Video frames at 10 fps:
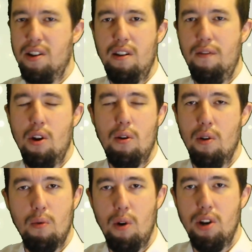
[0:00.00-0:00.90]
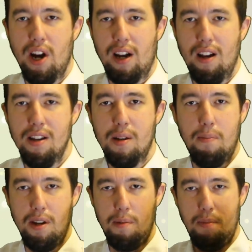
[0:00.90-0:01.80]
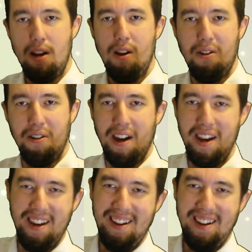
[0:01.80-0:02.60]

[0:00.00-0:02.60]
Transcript: even know what the word jaggle is, but it's been a long day.